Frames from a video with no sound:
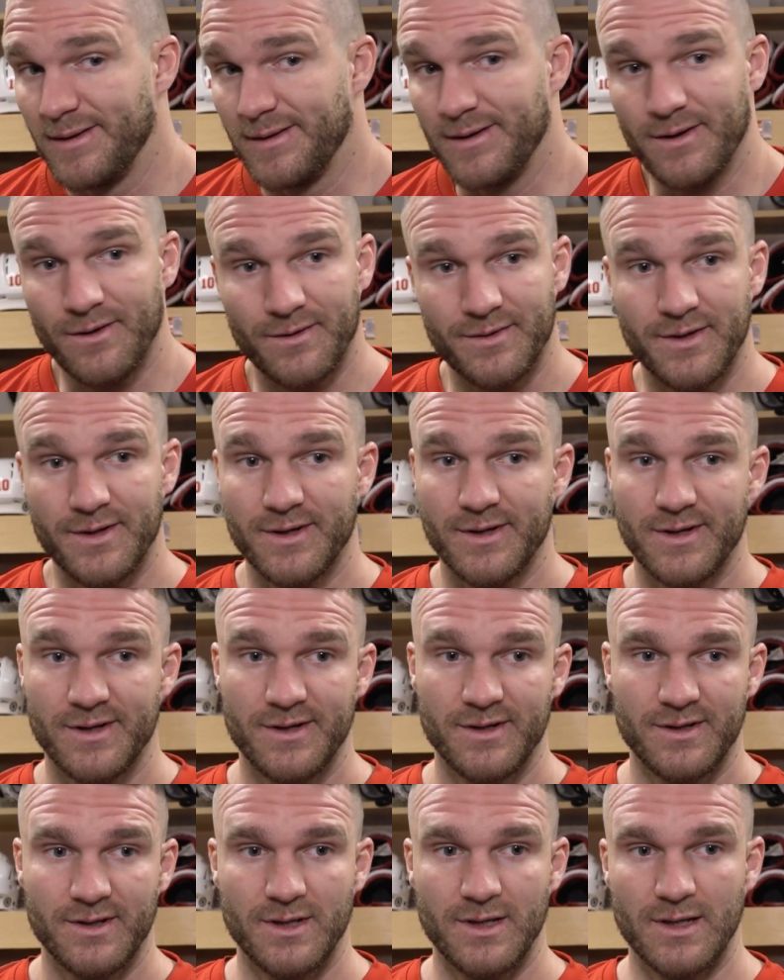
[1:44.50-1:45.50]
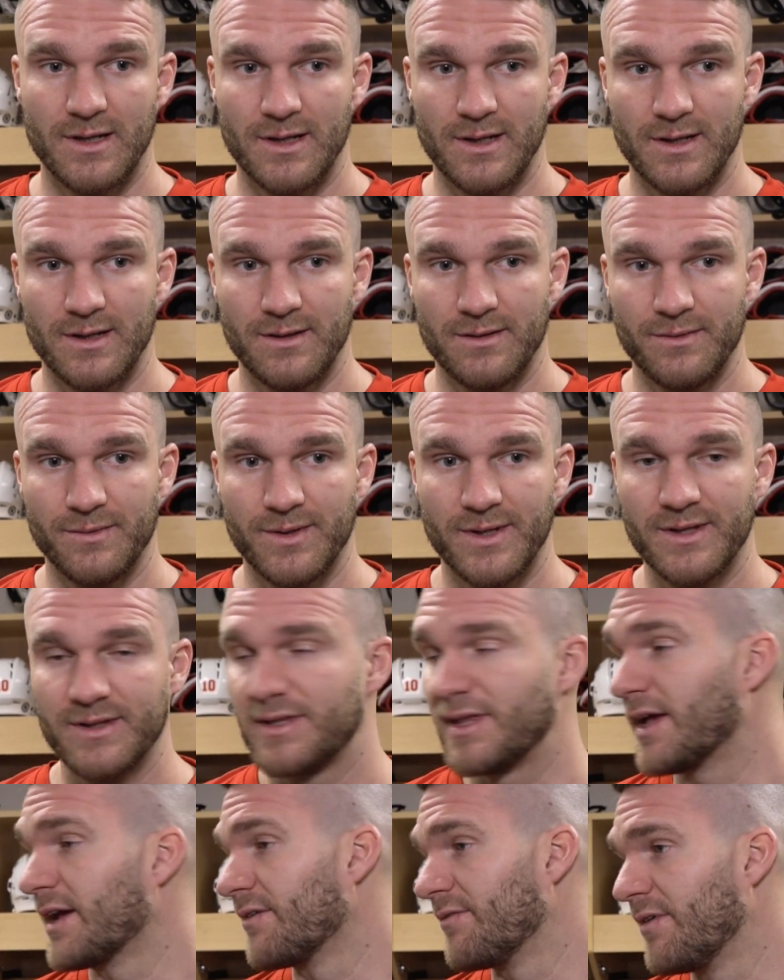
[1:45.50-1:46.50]
You know, we didn't
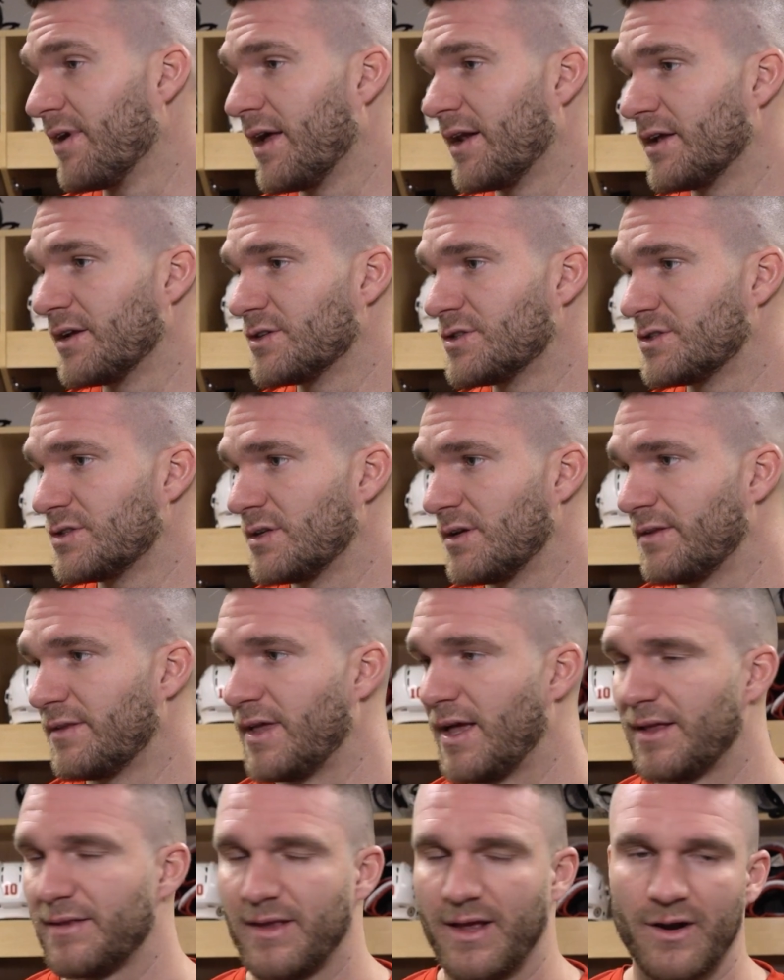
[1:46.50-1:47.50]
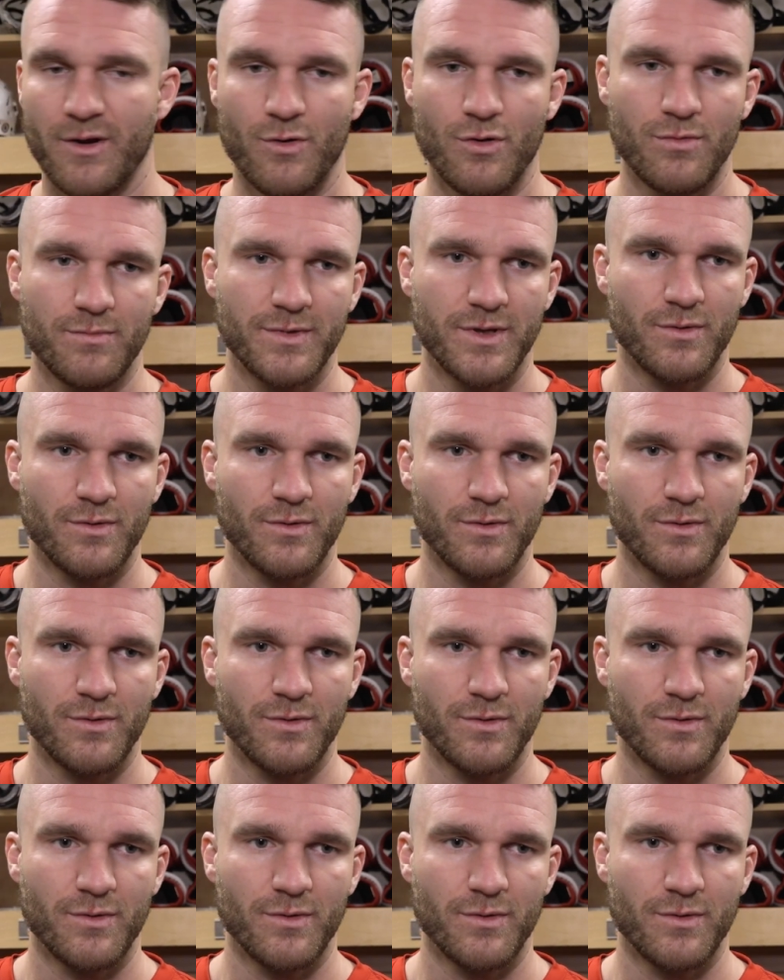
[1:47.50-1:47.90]
take advantage of that at home.